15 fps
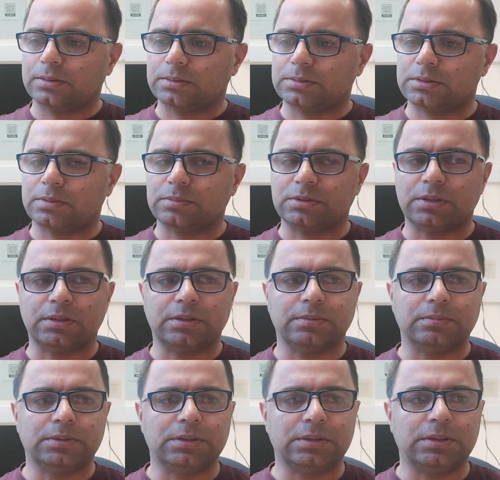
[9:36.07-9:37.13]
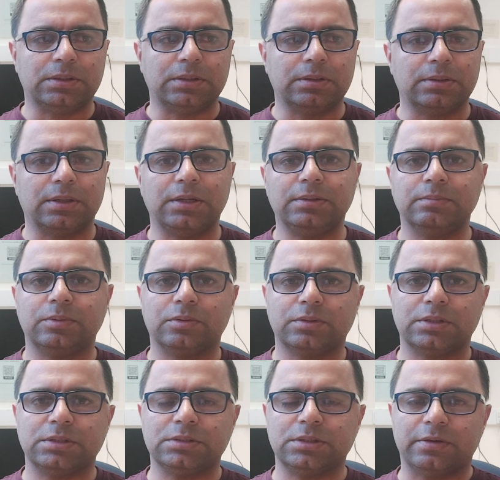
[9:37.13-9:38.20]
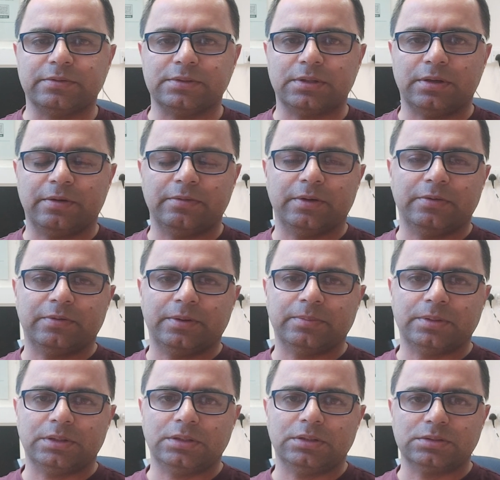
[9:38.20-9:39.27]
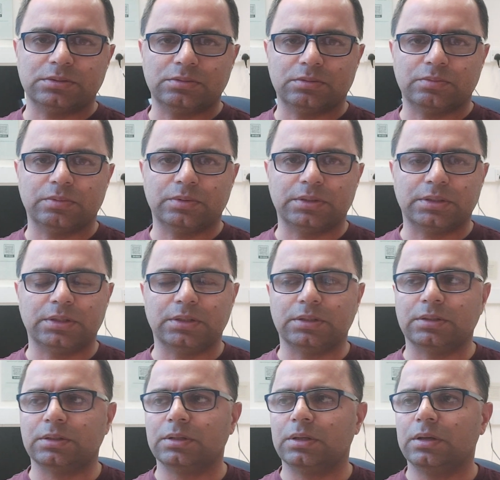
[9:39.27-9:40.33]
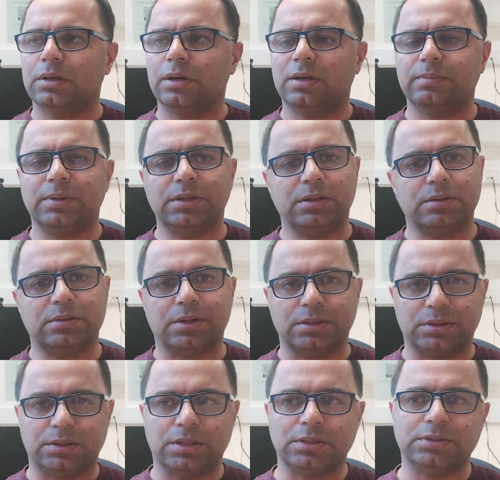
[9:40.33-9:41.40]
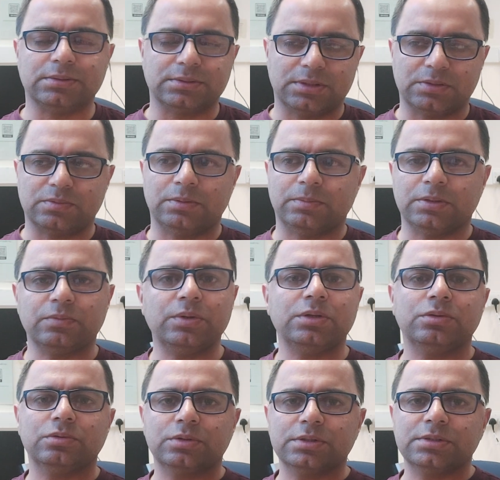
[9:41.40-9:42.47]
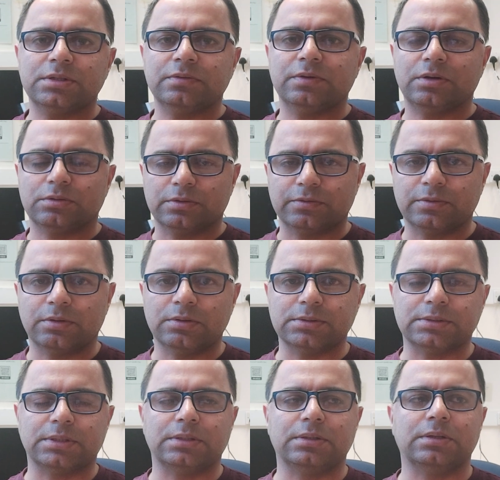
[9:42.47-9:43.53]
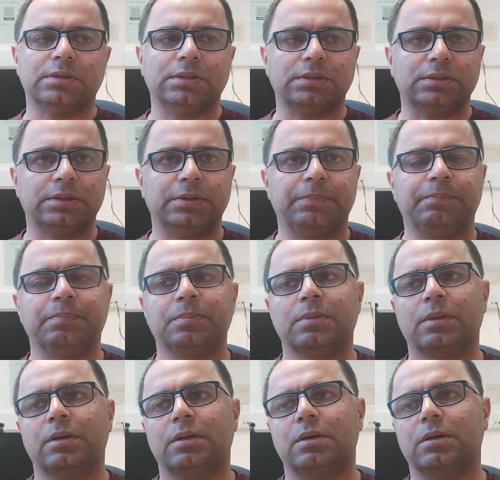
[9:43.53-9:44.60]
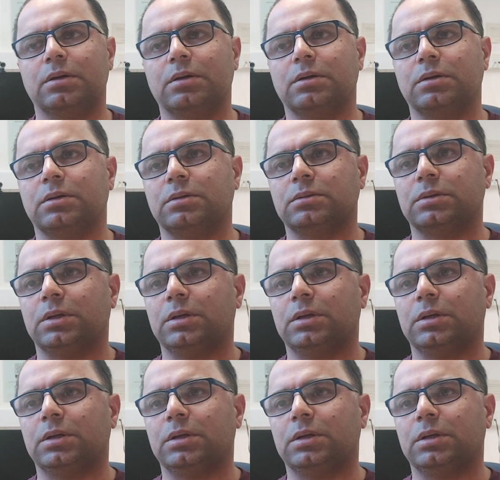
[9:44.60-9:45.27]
sometime the line blockage if heparin is not working, and many other indications as well. But we do receive a lot of calls regarding the uh,